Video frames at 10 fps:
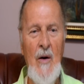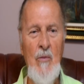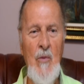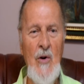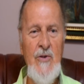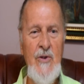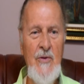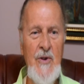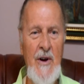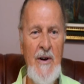Most
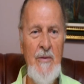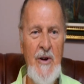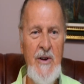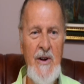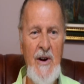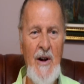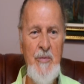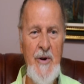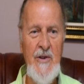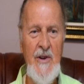of the material
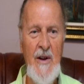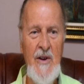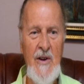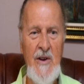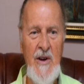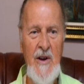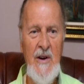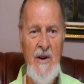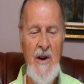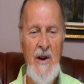presented
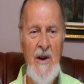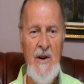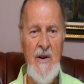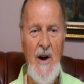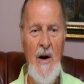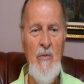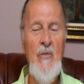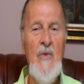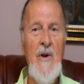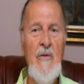here
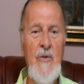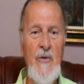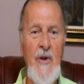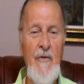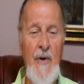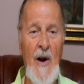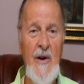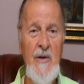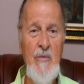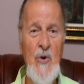come from the
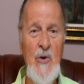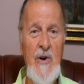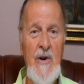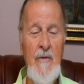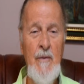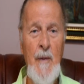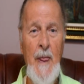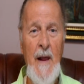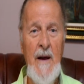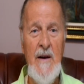following book:
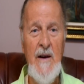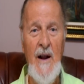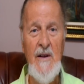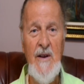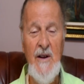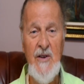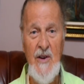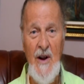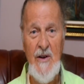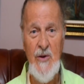Karate
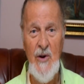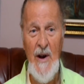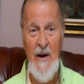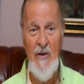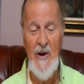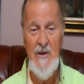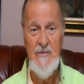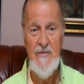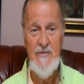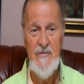Introductory Level,
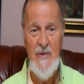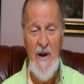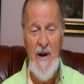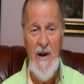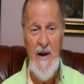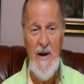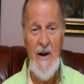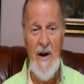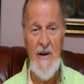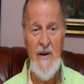
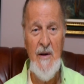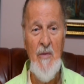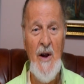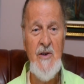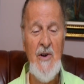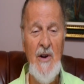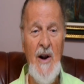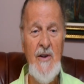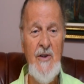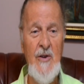Karate, Martial
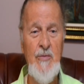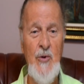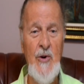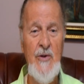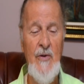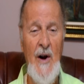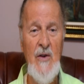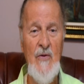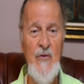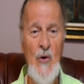Art and Sport
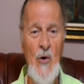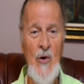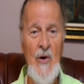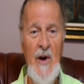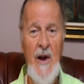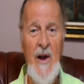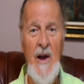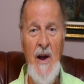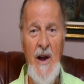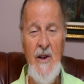Volume 4,
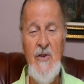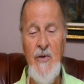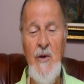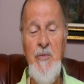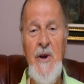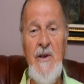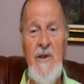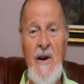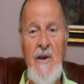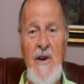and Sweeping
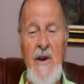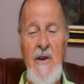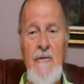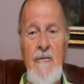Technique.